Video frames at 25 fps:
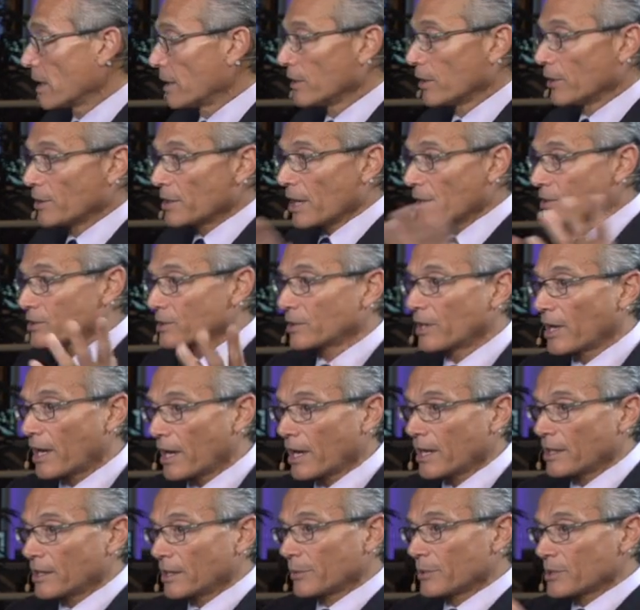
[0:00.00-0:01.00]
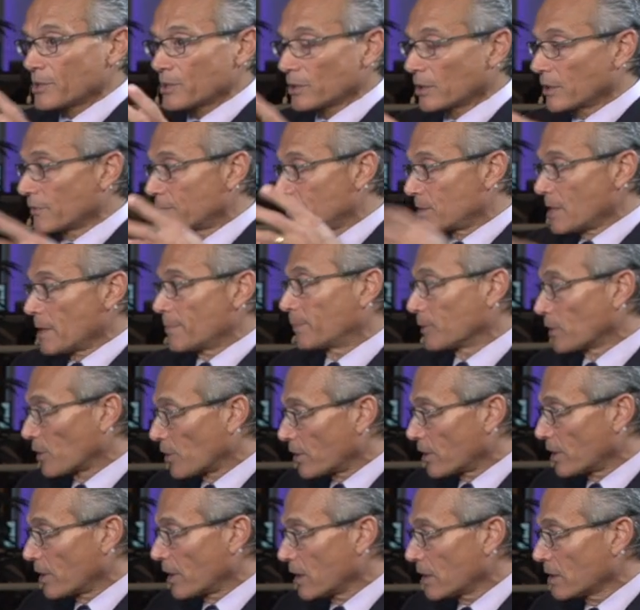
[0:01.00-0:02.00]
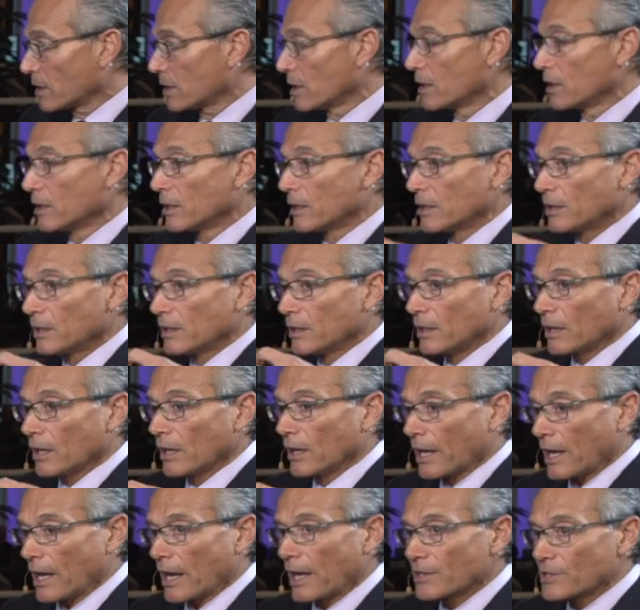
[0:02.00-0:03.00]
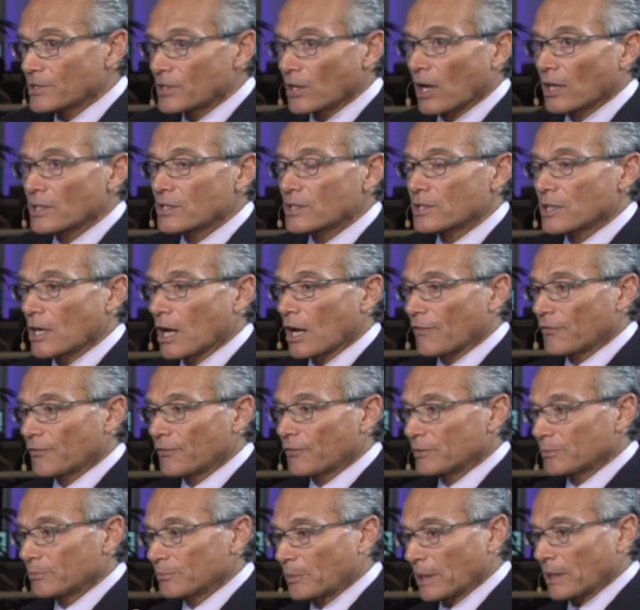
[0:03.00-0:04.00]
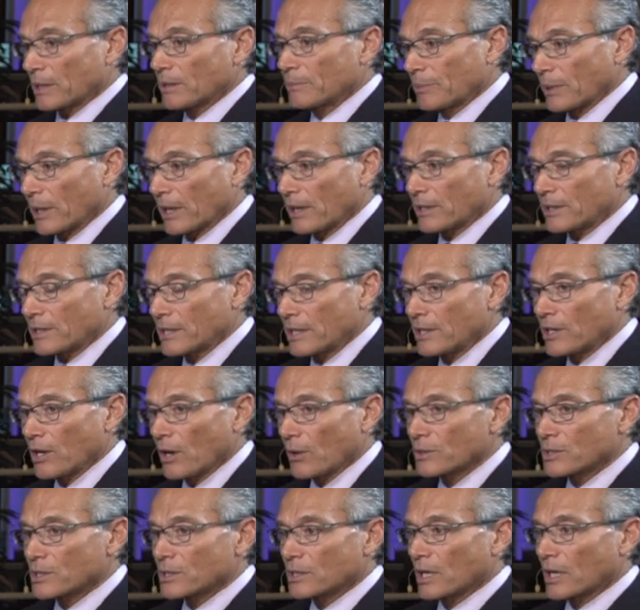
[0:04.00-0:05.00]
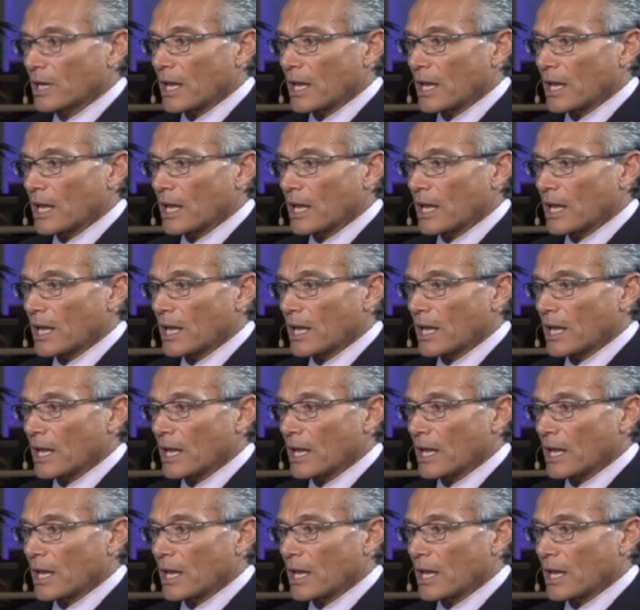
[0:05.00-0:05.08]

I know yesterday there was sort of deep learning, uh, hands-on stuff, big big keynotes